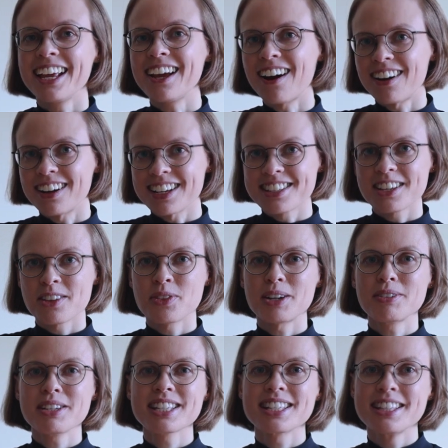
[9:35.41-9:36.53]
Guys,
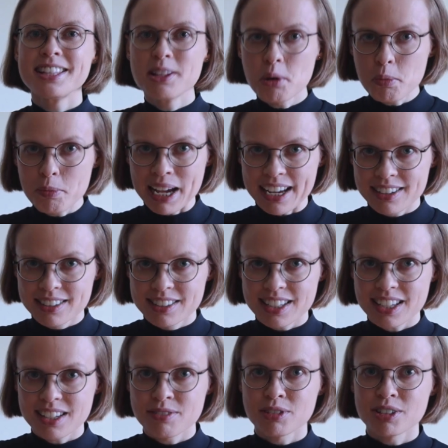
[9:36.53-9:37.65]
there is no
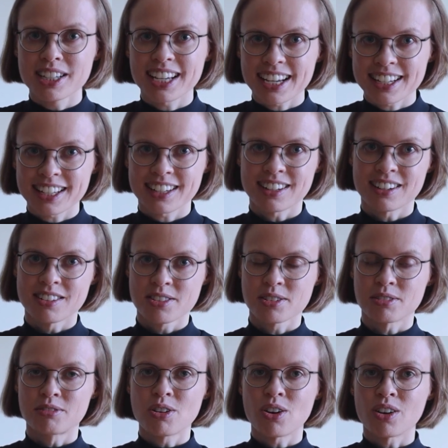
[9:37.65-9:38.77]
penalty for getting an
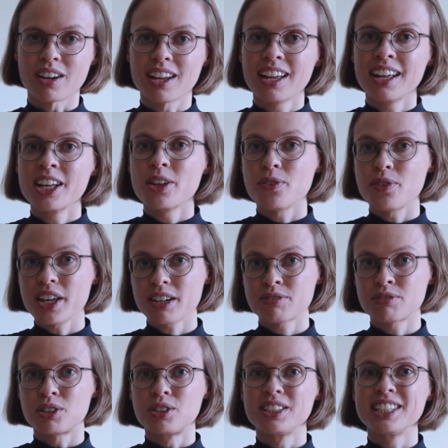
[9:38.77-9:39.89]
answer wrong.
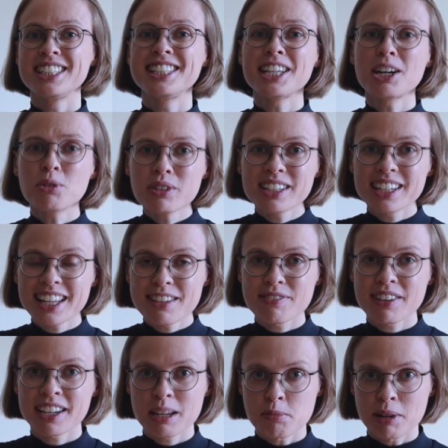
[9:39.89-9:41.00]
Therefore, don't leave
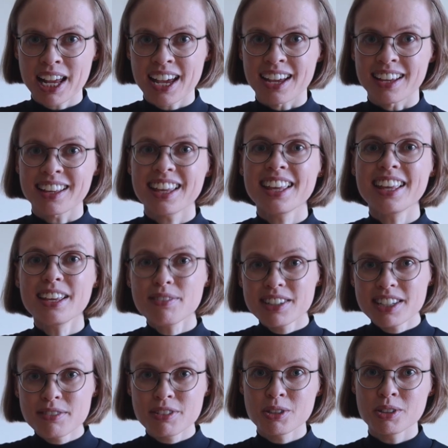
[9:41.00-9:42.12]
any blank,
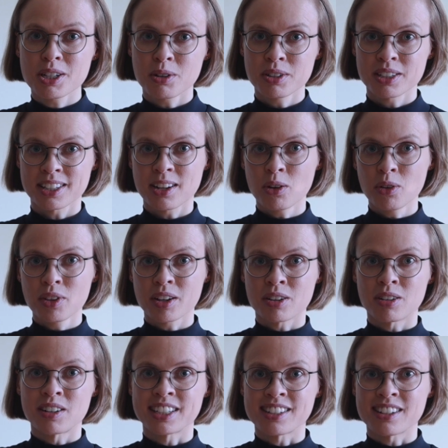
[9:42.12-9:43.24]
even if you don't know the
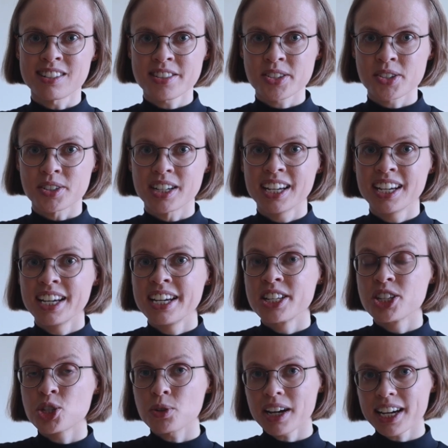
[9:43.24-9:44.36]
correct answer.
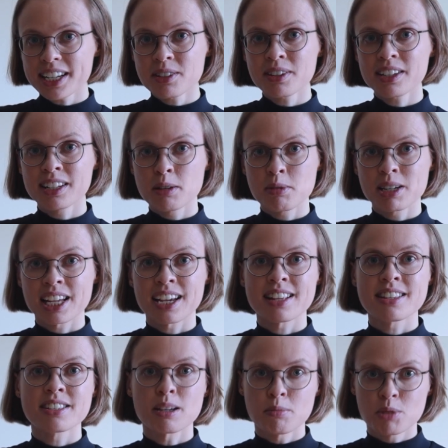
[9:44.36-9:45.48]
Try to
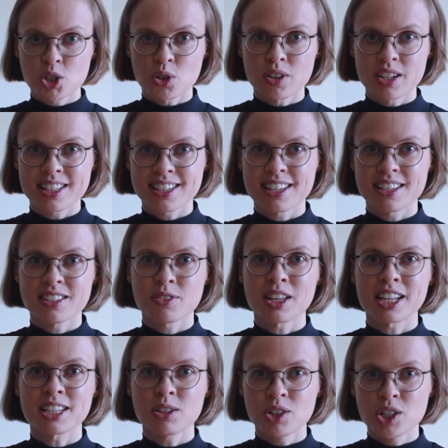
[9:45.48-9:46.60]
eliminate some choices
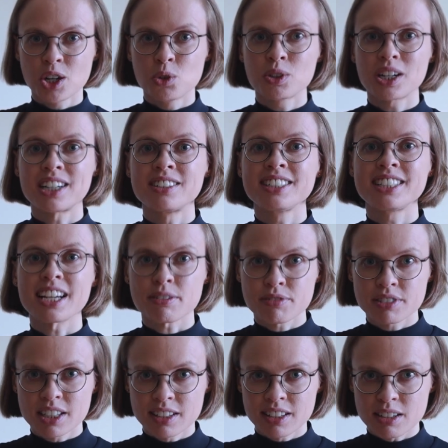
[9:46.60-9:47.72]
that you know are
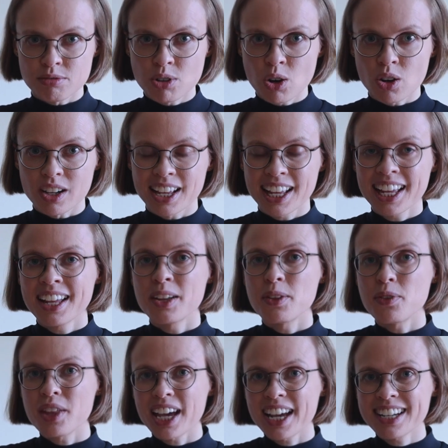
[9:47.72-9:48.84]
definitely wrong.
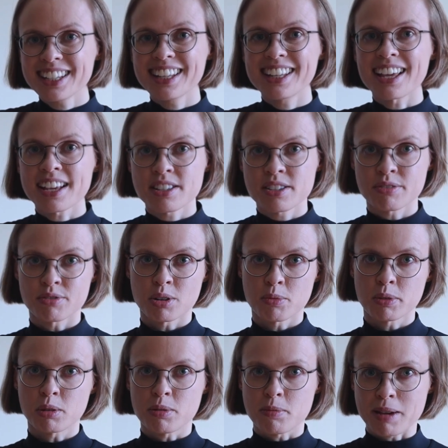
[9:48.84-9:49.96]
Then guess
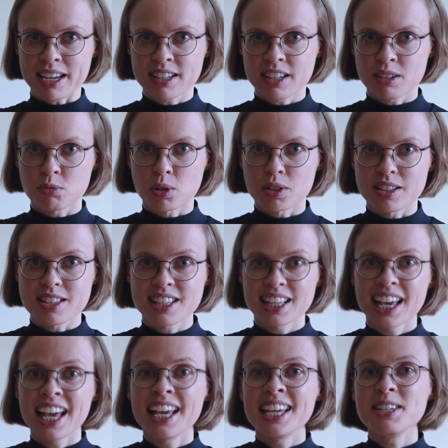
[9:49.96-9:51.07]
from the remaining ones.
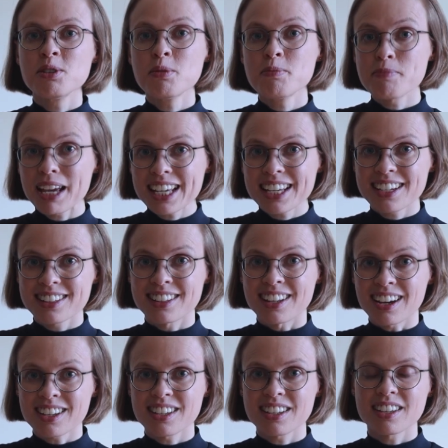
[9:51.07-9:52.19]
You may get
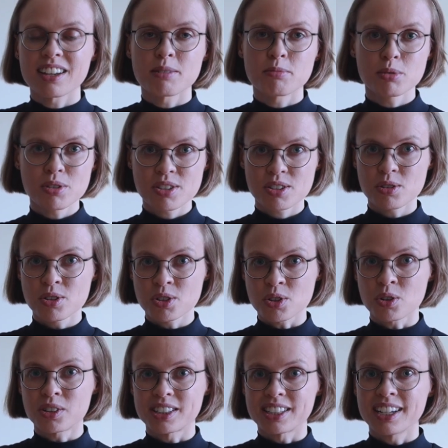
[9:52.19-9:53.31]
lucky and boost your
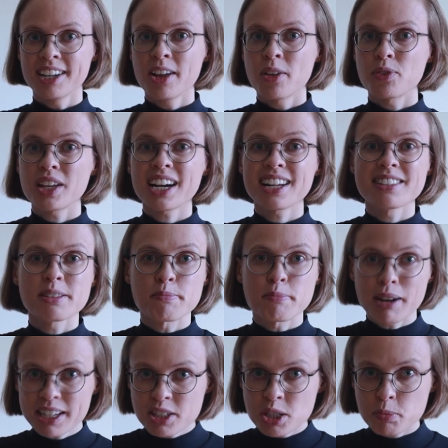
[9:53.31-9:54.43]
score. That's
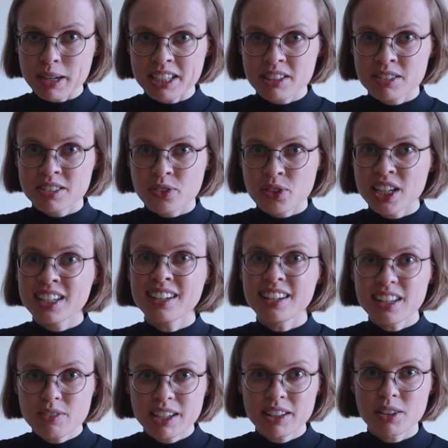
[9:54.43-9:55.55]
much better than
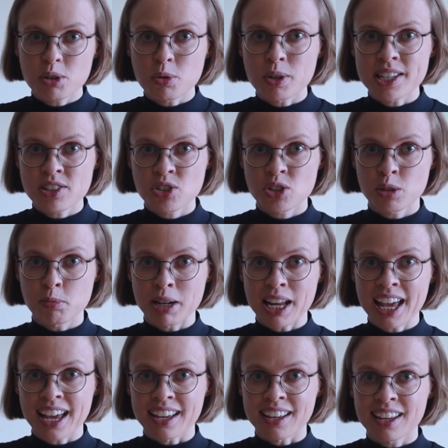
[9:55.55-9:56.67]
leaving the question
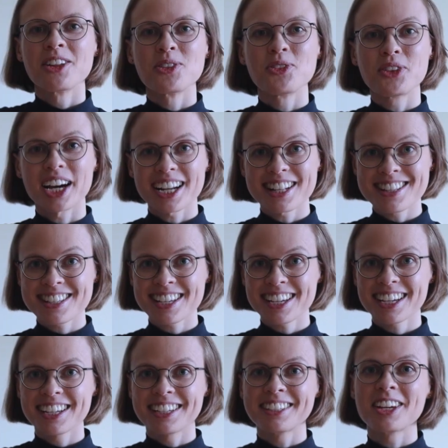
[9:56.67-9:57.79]
blank. That's
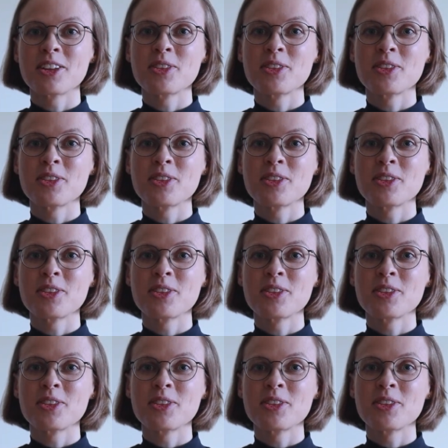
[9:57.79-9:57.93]
it!